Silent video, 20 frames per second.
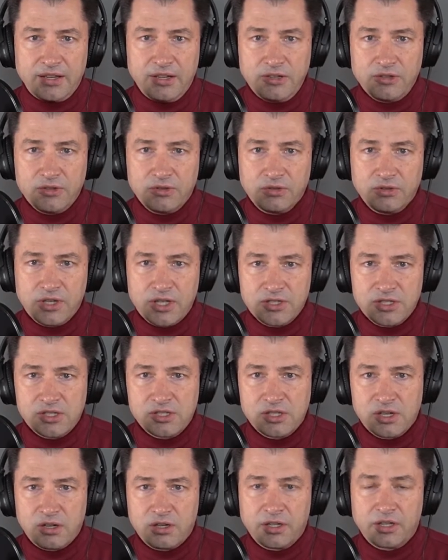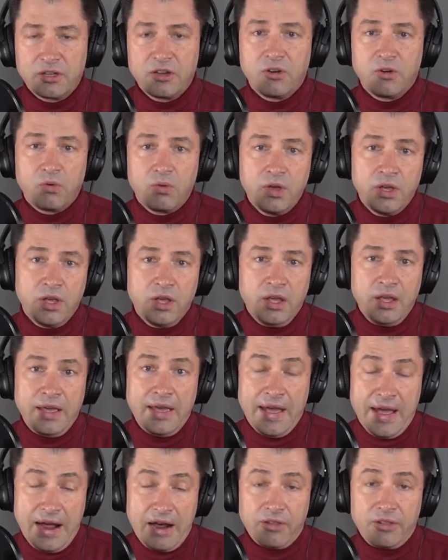you don't necessarily know
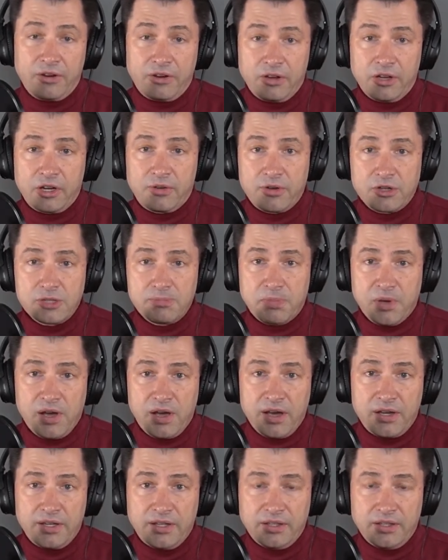how they're going to respond.